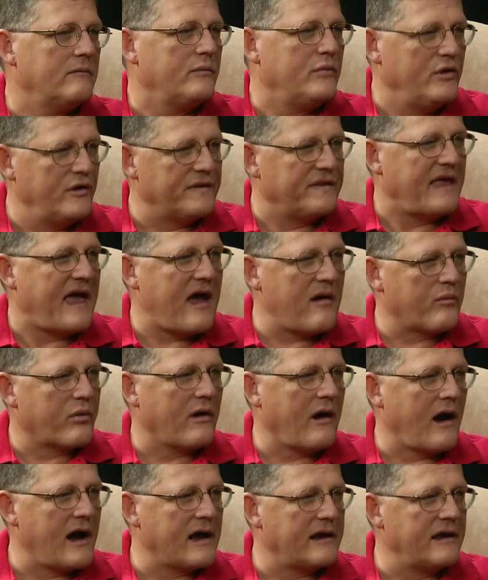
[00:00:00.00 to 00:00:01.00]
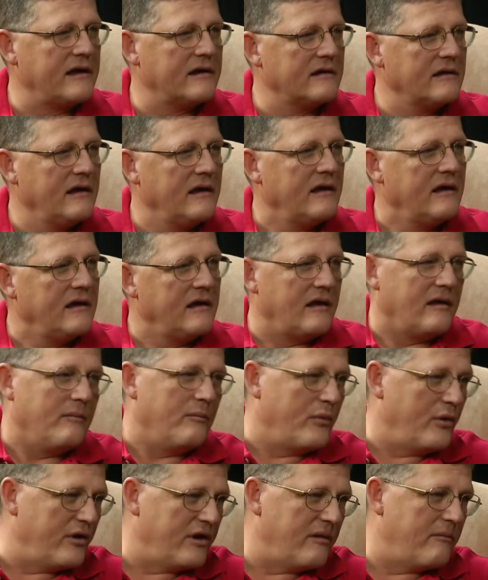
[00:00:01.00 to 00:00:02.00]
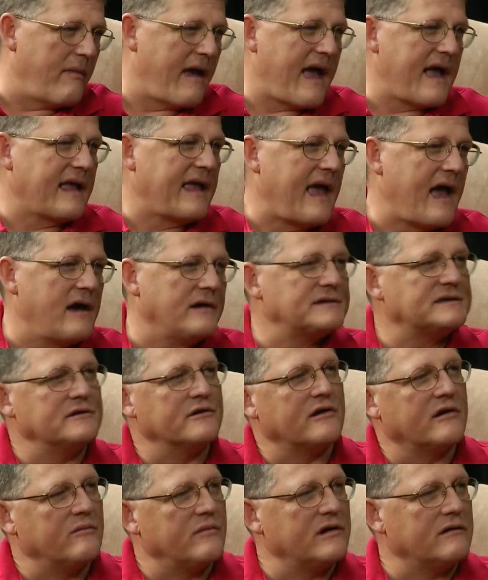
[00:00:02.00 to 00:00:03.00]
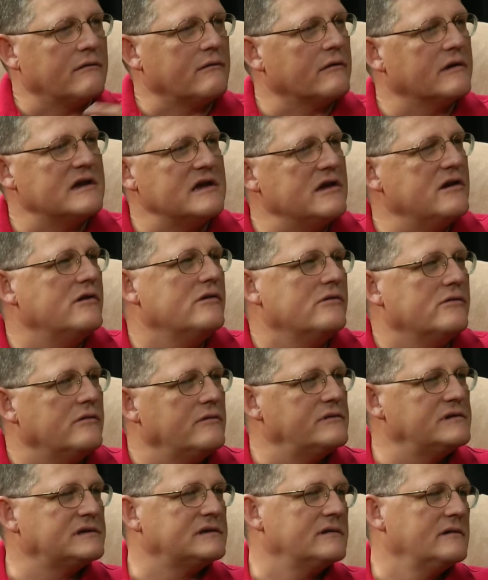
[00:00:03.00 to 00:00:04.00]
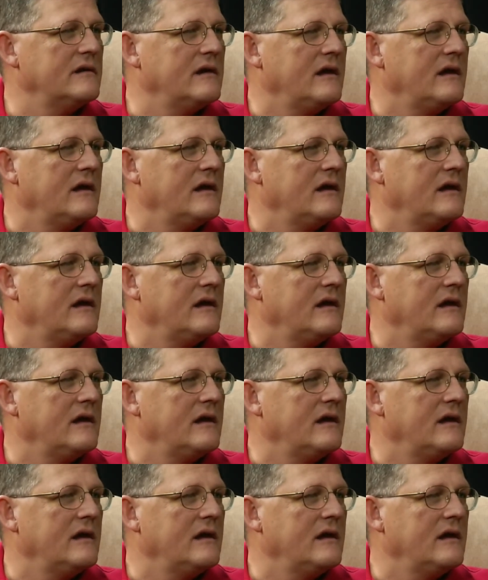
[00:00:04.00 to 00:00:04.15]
put that product and put it back out so it can be reused,